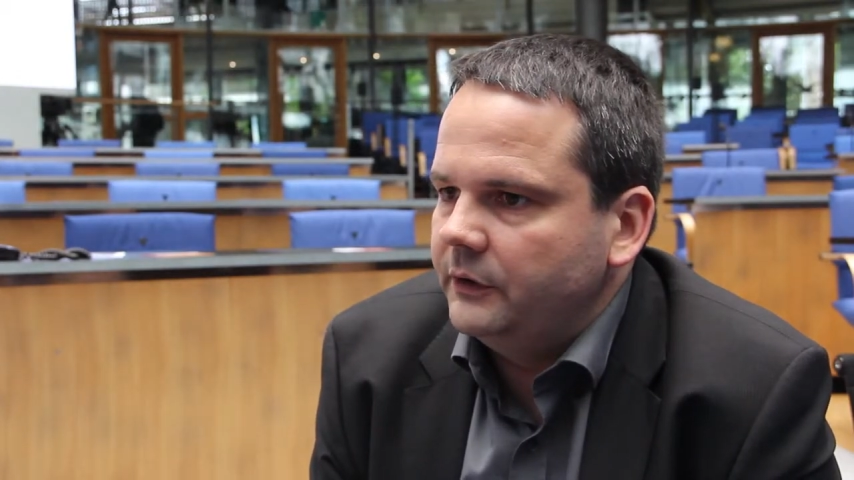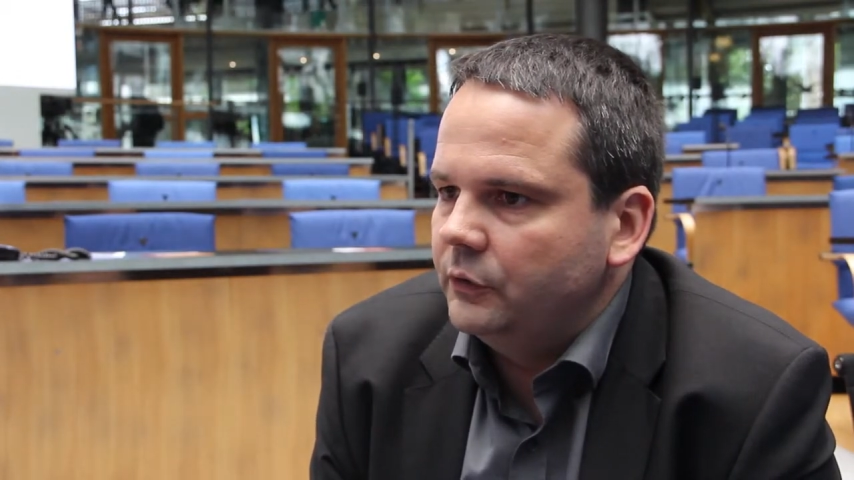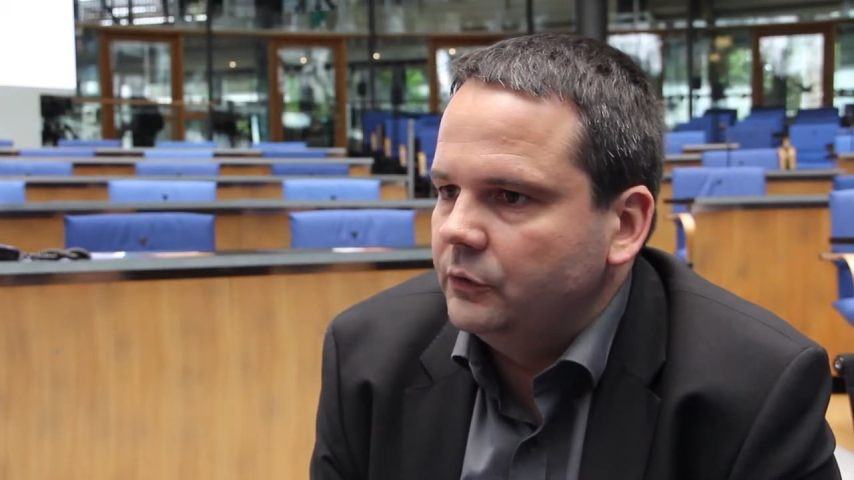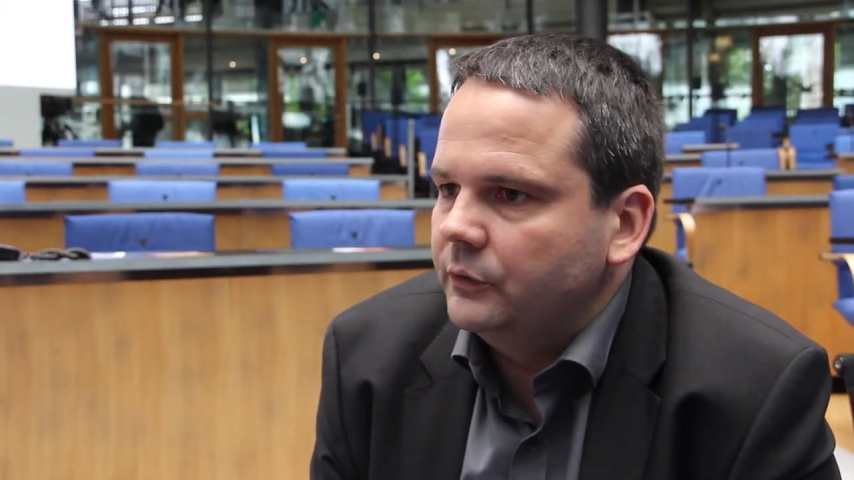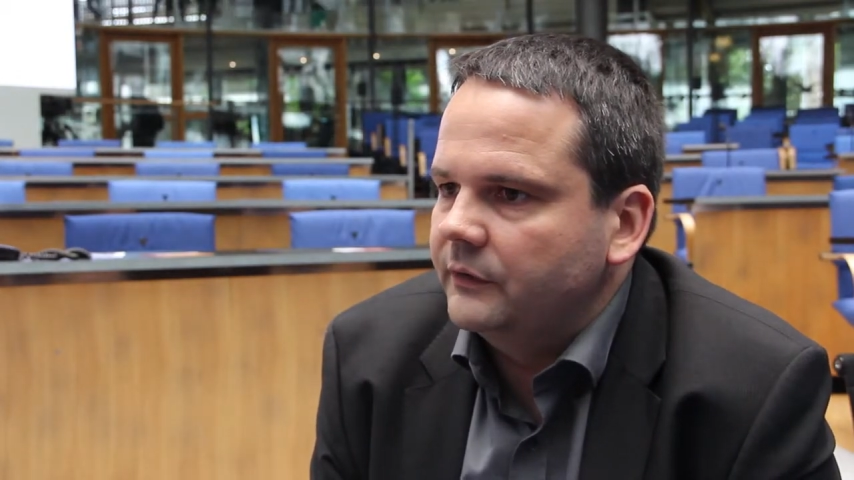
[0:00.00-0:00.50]

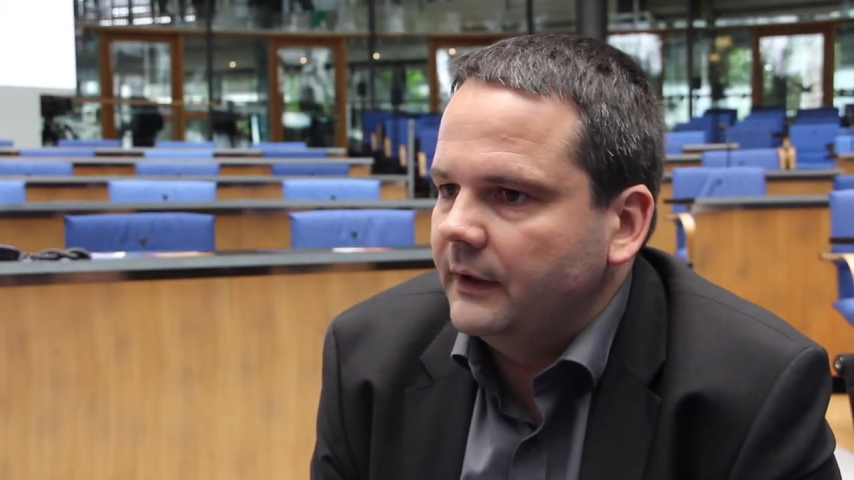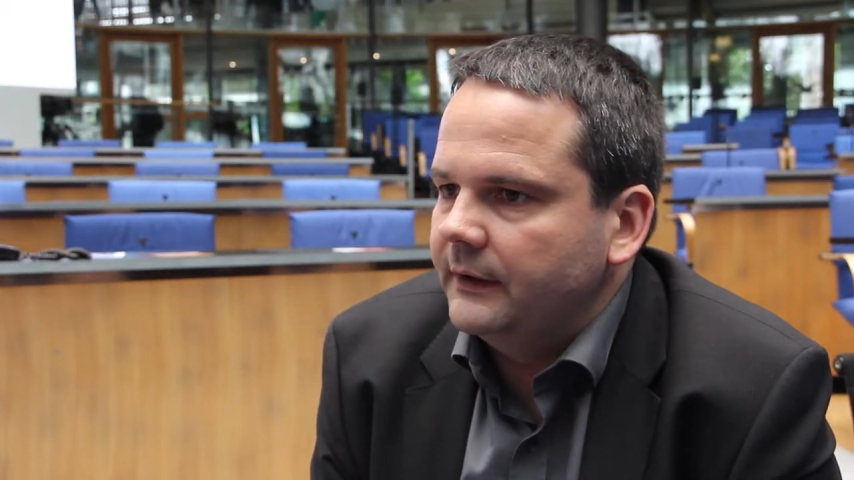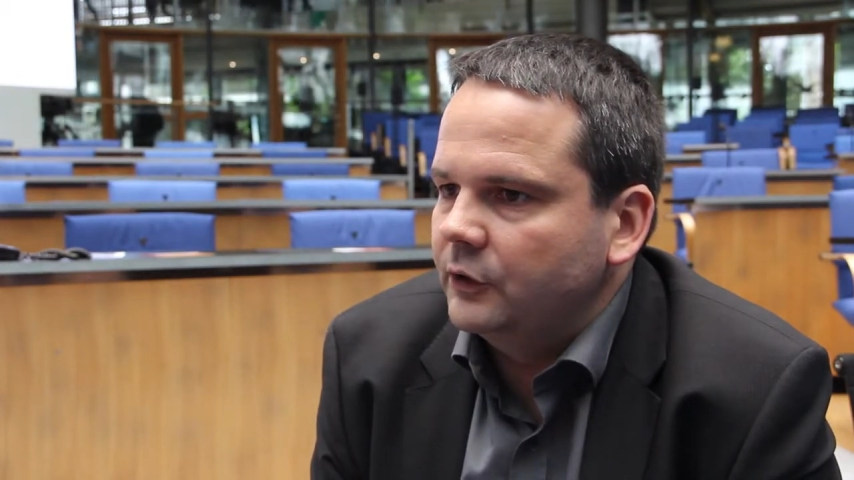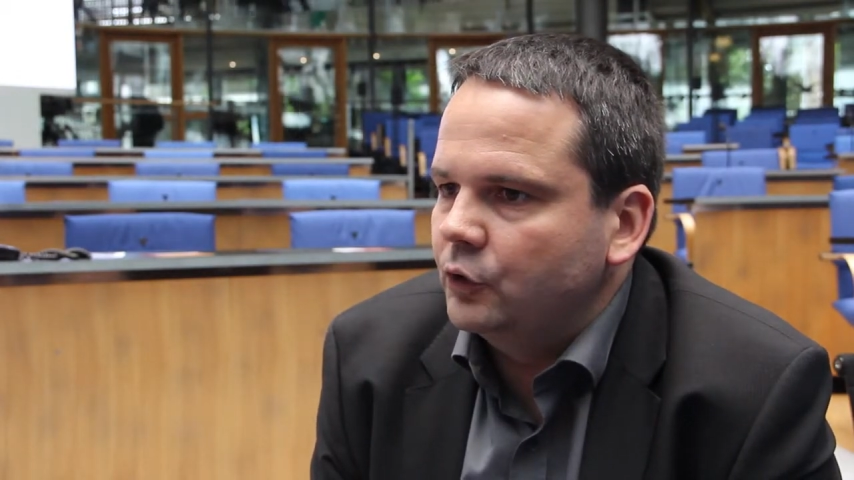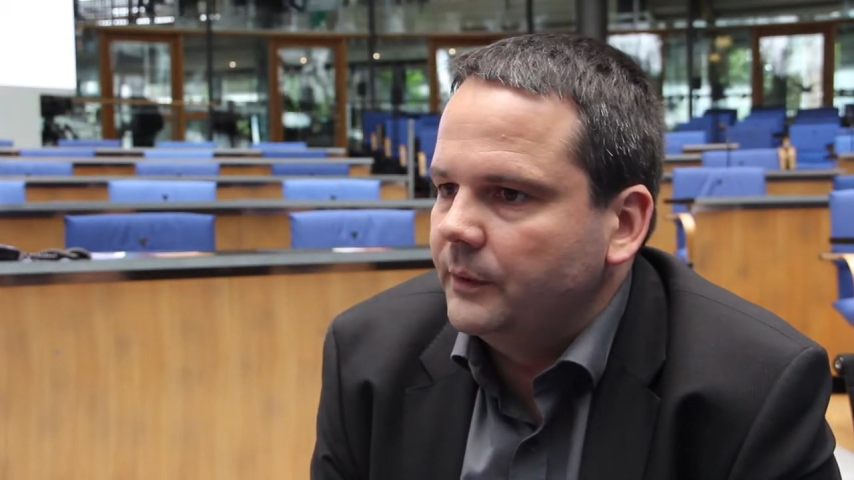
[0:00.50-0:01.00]
you use
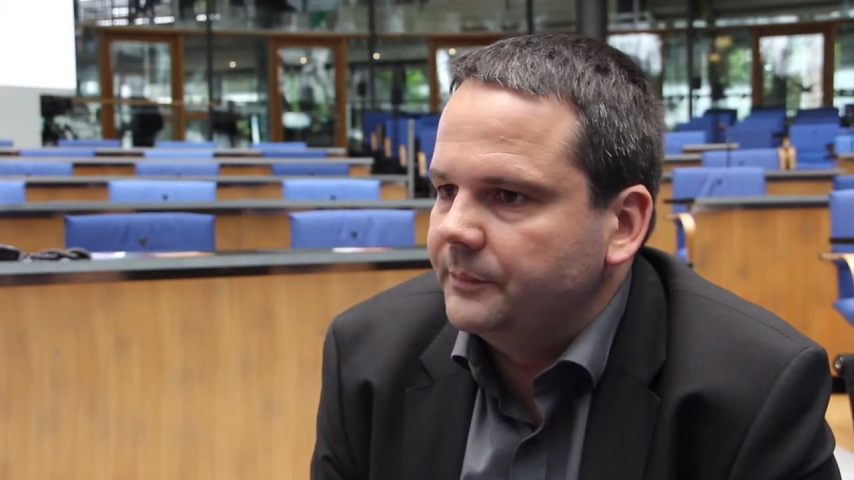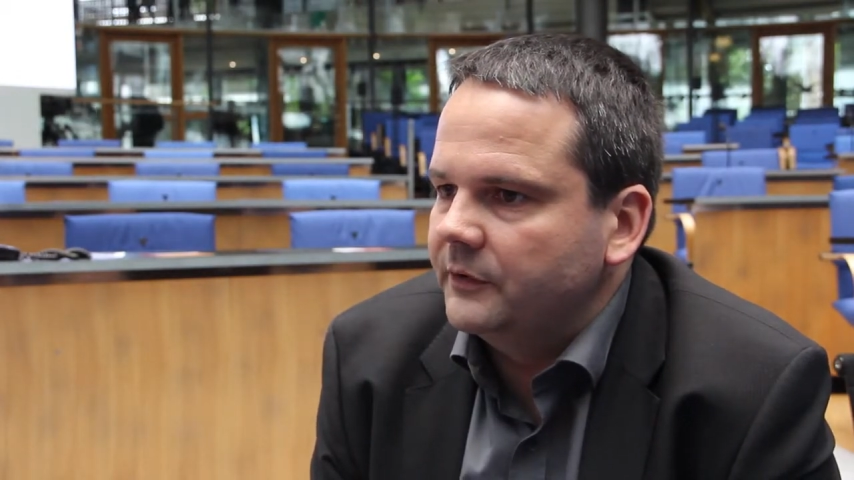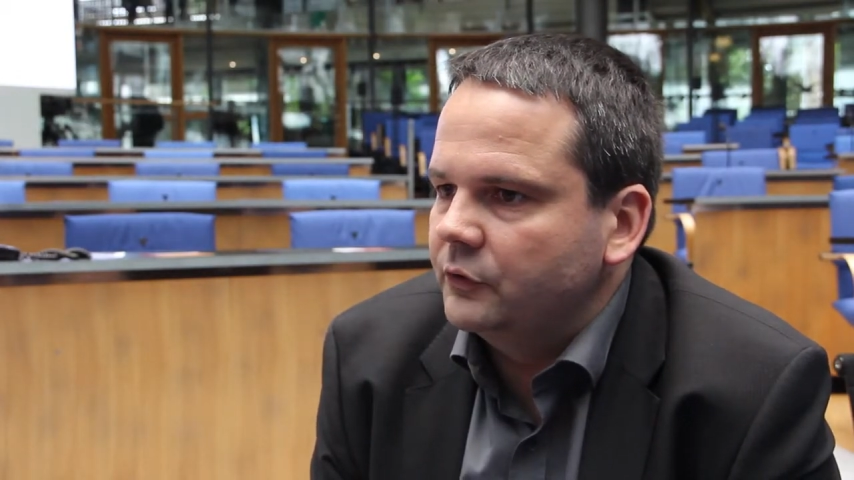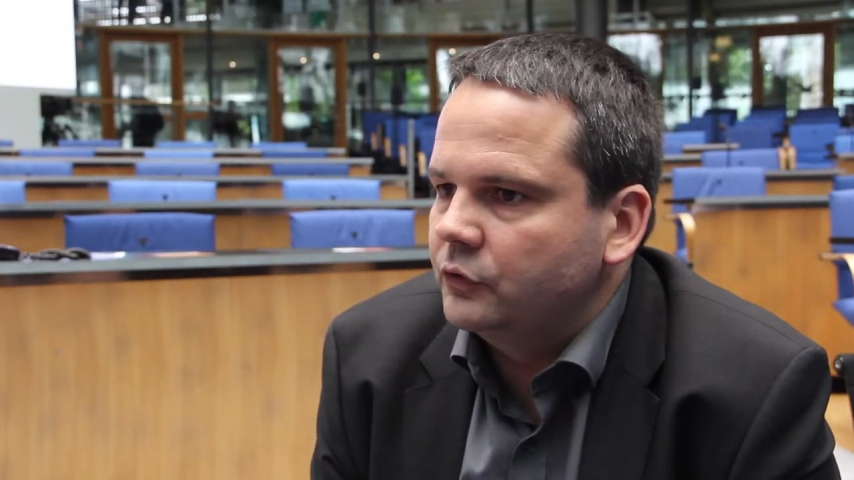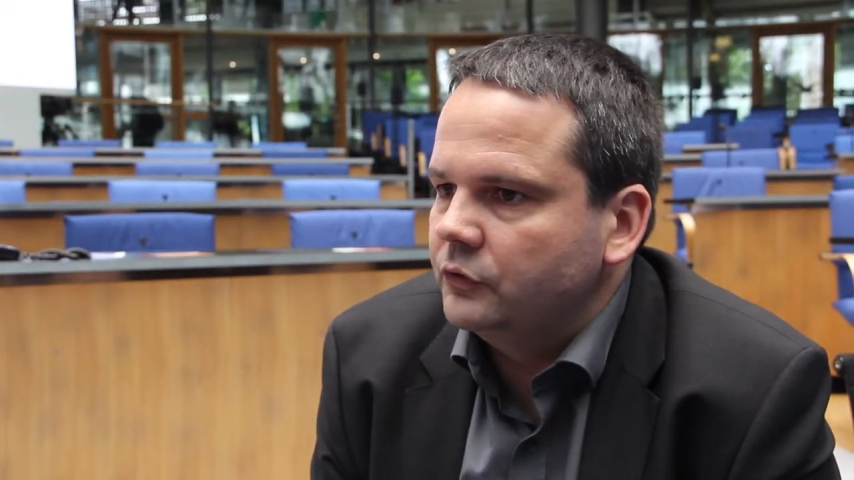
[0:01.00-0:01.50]

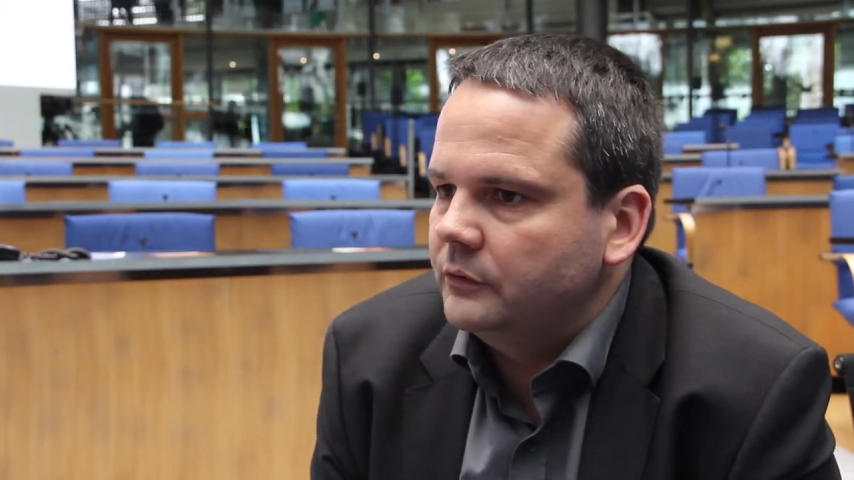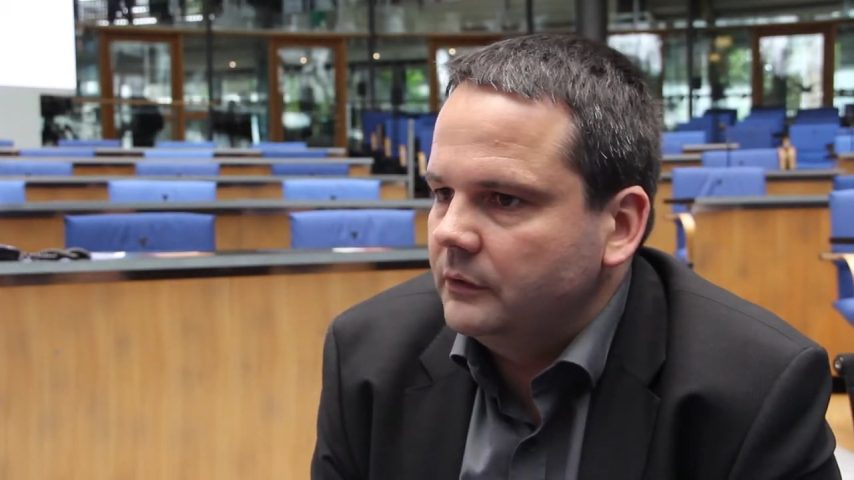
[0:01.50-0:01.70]
unencrypted